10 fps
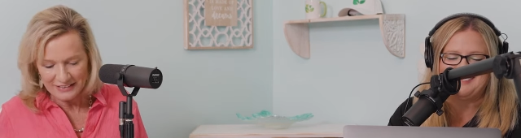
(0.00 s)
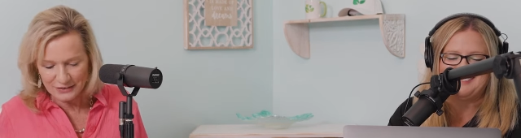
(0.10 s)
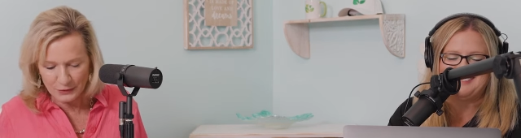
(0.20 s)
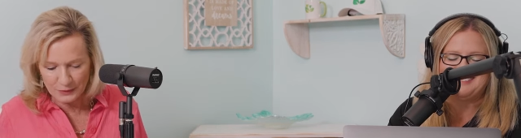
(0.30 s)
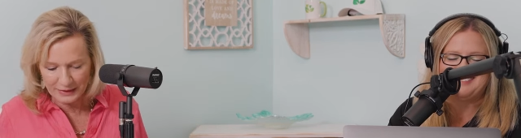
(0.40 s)

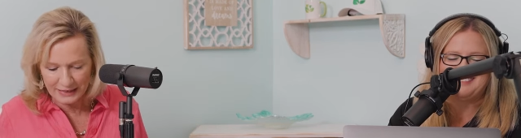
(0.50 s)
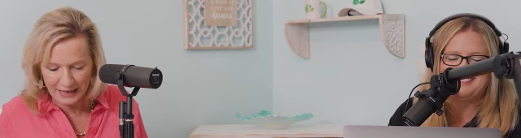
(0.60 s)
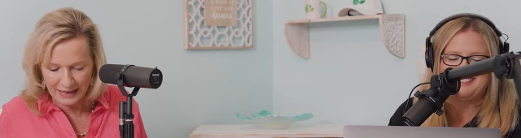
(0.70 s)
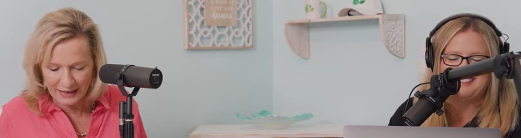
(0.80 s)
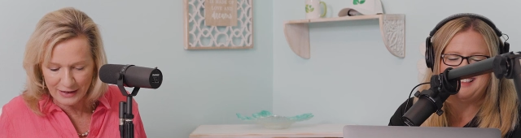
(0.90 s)
Speaker 1: So we
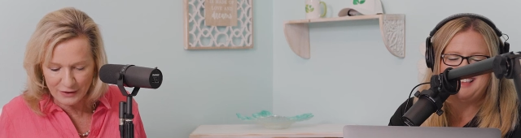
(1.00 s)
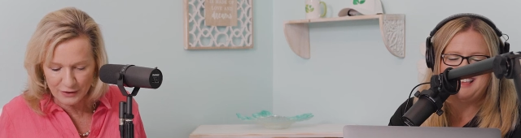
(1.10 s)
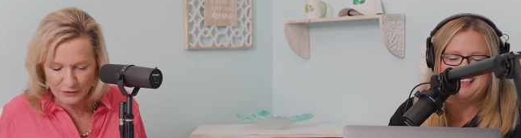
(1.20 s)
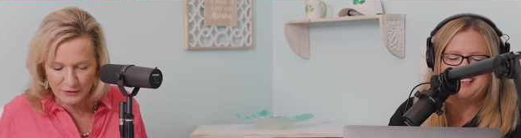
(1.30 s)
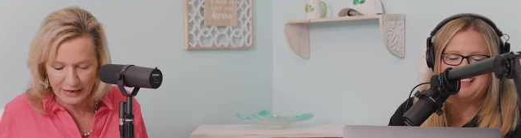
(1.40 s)

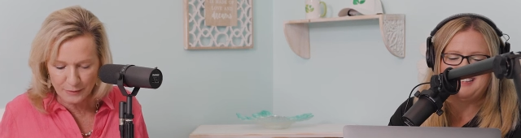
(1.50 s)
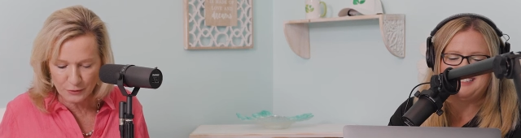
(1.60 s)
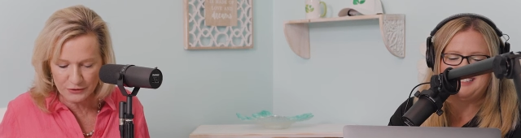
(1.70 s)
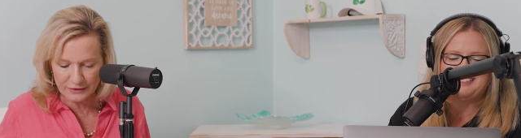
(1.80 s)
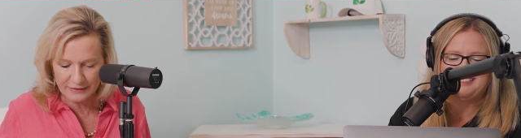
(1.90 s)
have
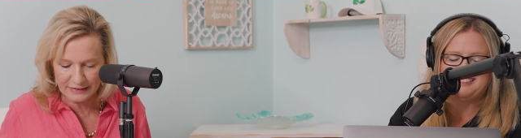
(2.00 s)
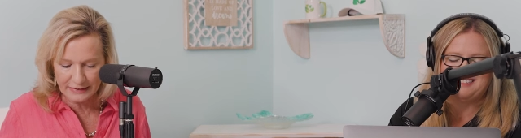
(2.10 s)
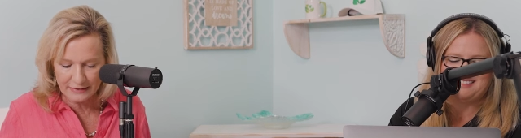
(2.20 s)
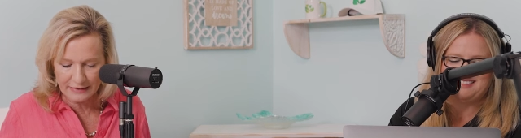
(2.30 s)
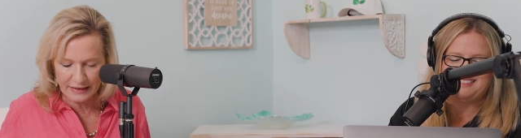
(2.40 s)
April
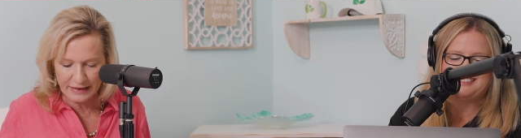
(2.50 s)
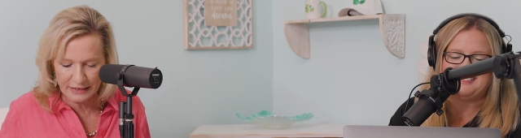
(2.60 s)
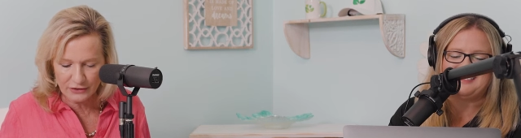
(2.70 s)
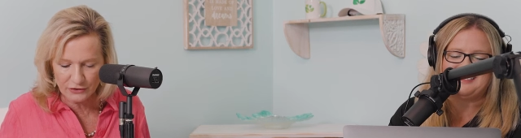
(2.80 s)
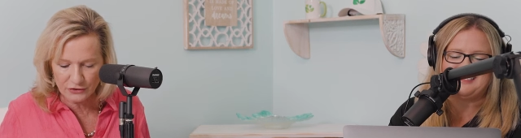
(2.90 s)
16th, the
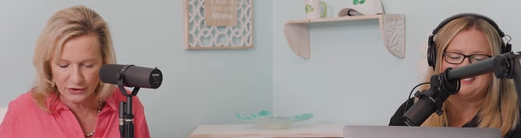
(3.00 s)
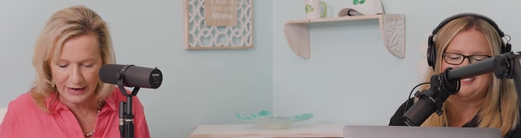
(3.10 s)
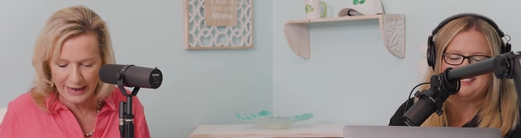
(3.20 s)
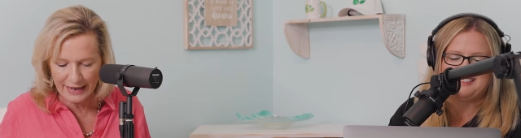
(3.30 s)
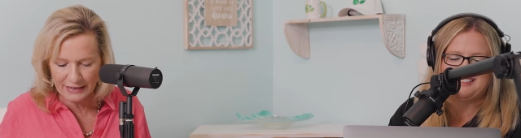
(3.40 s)
Easter
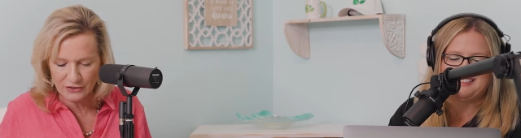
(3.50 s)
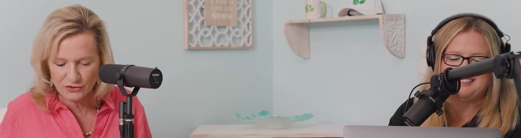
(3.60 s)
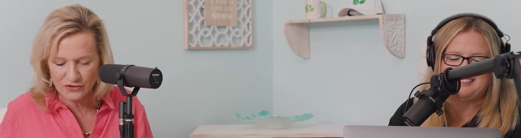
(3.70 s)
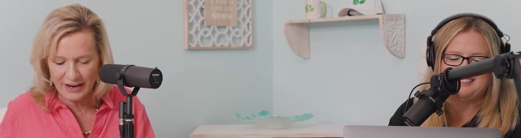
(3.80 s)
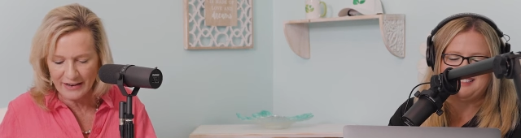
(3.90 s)

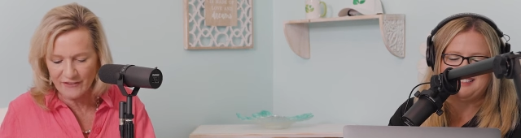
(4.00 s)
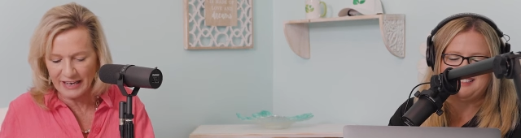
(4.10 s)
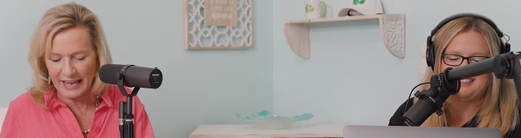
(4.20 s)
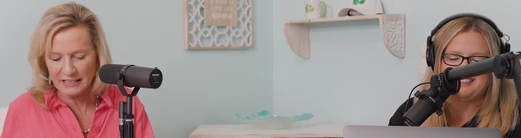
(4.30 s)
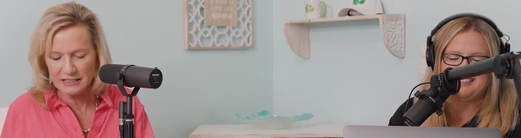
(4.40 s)

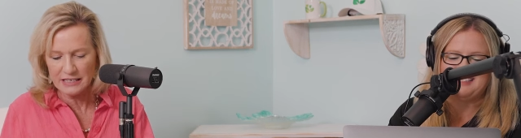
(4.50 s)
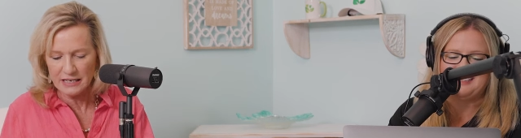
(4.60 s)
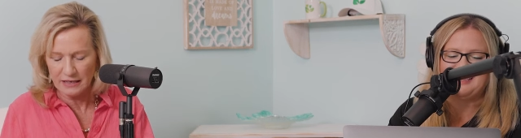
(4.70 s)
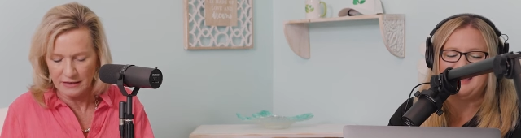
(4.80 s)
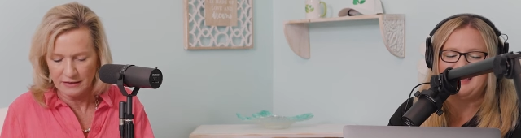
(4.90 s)

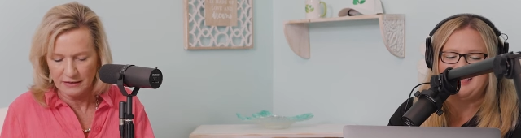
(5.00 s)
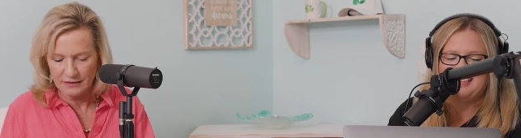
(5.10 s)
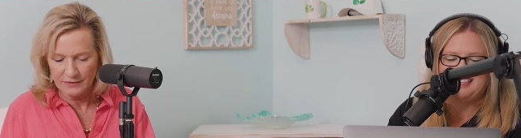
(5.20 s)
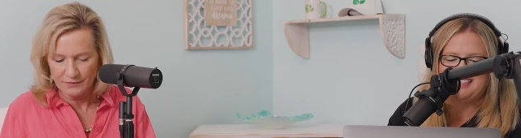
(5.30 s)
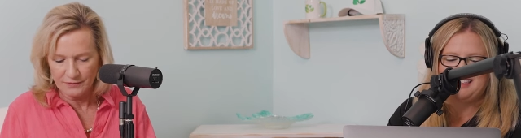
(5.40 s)
Extravaganza.
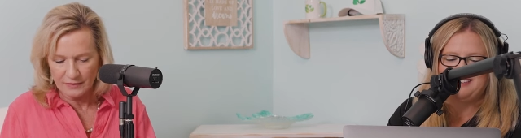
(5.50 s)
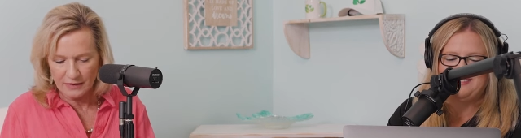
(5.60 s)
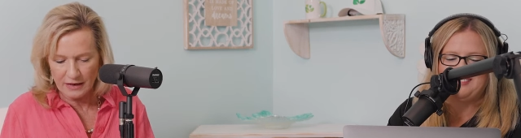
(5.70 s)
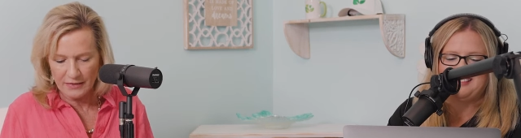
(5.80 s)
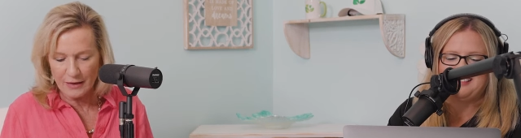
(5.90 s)

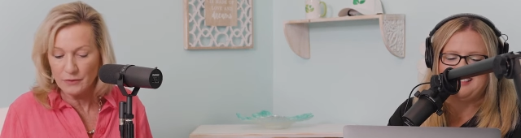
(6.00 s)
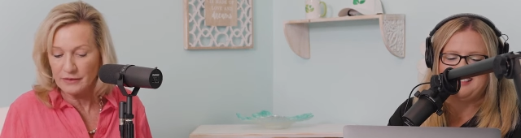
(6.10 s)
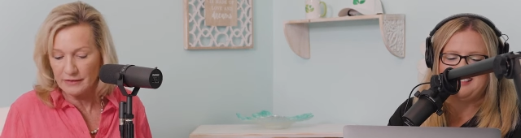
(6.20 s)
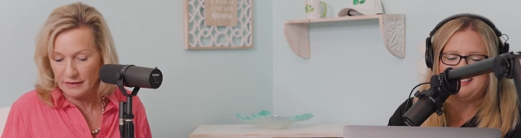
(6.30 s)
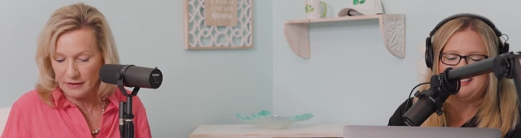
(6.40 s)
And that was
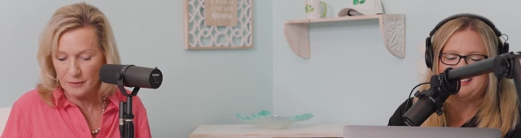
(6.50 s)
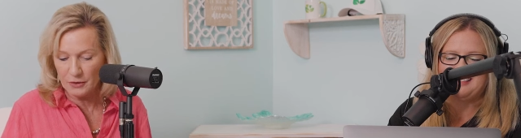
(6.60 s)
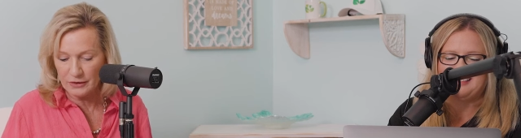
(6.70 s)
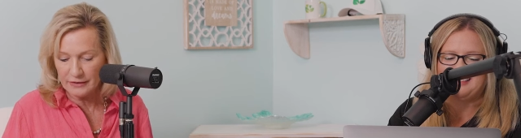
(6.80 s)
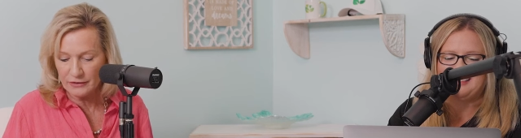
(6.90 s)
at the
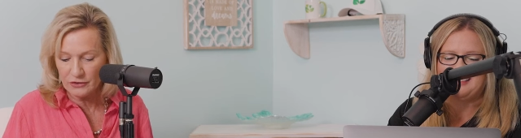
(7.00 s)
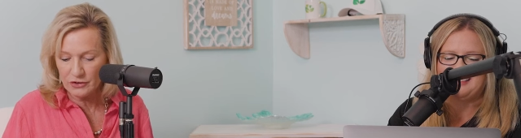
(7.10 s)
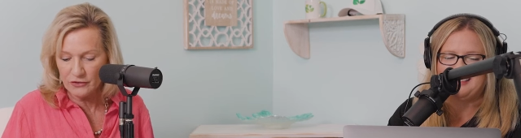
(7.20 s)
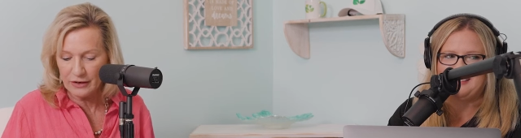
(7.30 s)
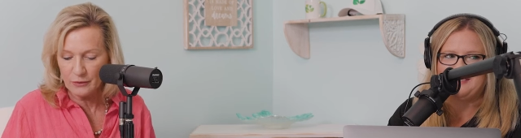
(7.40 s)
community center
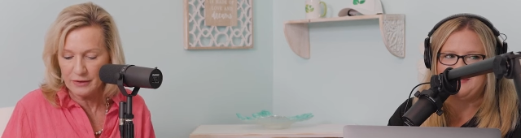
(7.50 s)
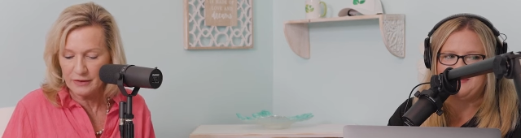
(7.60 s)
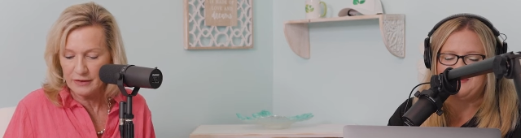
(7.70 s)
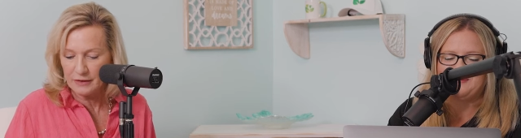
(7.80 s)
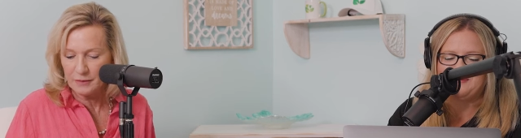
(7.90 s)
too, right where
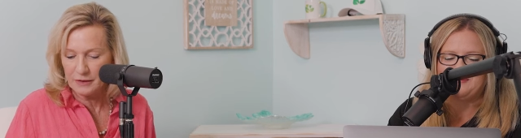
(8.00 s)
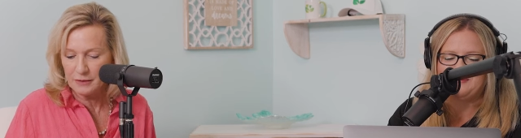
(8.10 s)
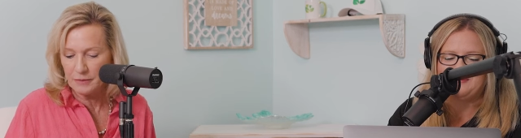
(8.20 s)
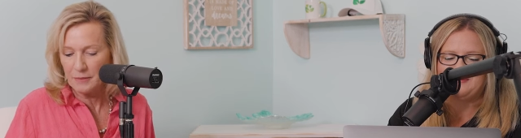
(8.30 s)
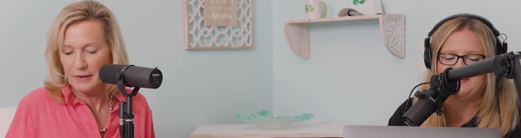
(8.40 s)
the
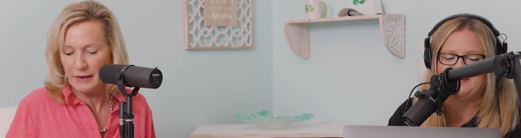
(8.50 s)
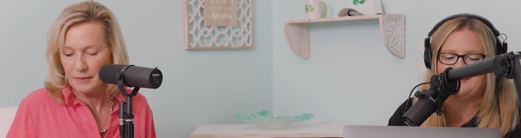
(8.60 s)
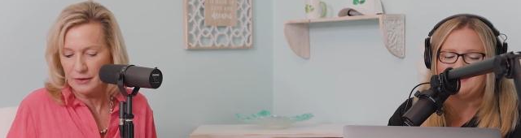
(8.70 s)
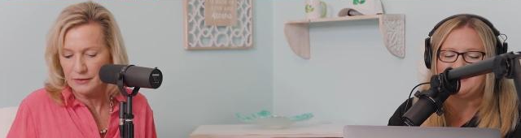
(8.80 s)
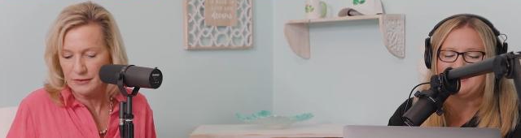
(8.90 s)
blood bank
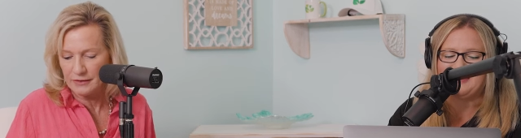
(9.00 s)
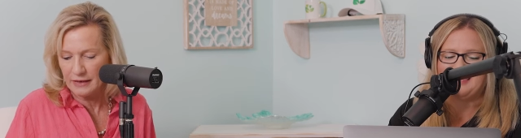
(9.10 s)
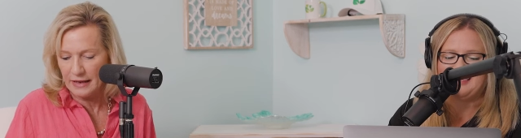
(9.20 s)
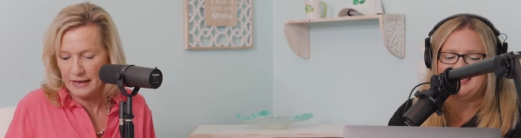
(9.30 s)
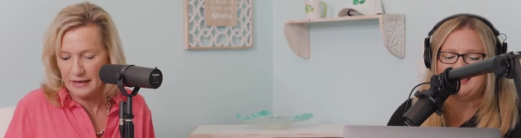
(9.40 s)
was.
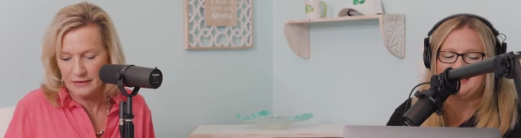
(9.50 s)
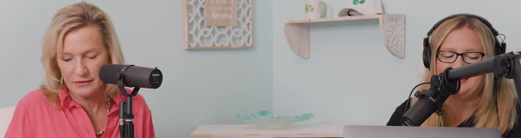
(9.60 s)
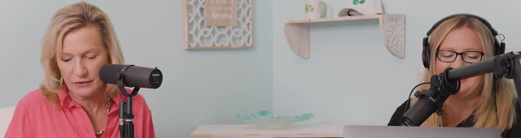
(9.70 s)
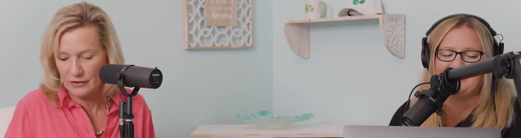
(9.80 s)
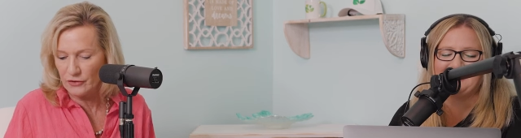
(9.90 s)
And
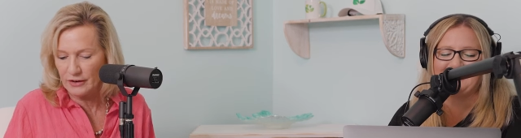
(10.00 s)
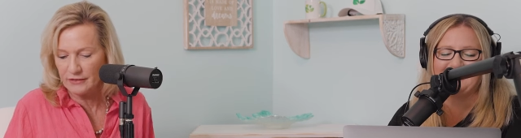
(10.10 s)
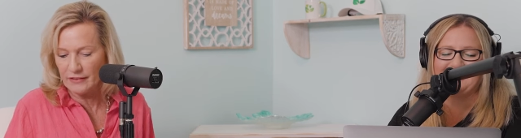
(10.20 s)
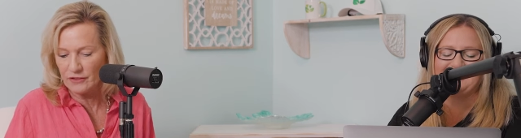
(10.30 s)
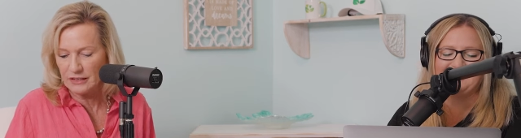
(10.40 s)
so that's right at
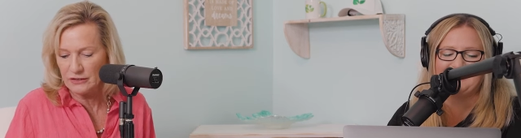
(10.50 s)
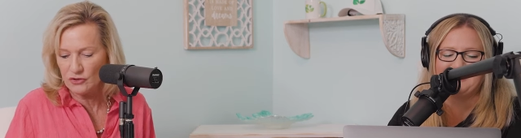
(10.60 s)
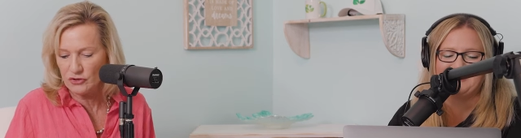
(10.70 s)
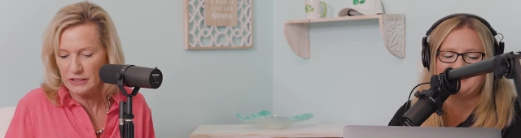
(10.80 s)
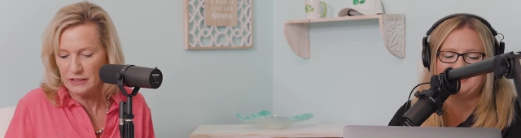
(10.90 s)
17th
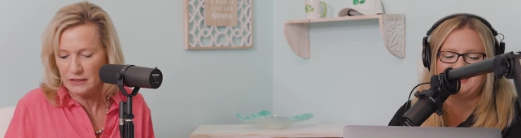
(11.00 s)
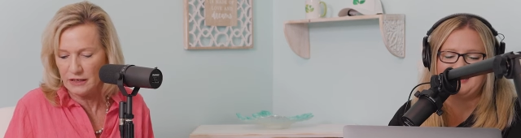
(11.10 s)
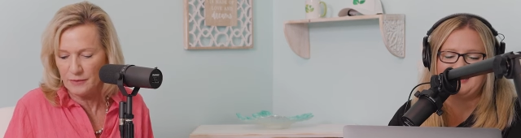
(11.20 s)
Street.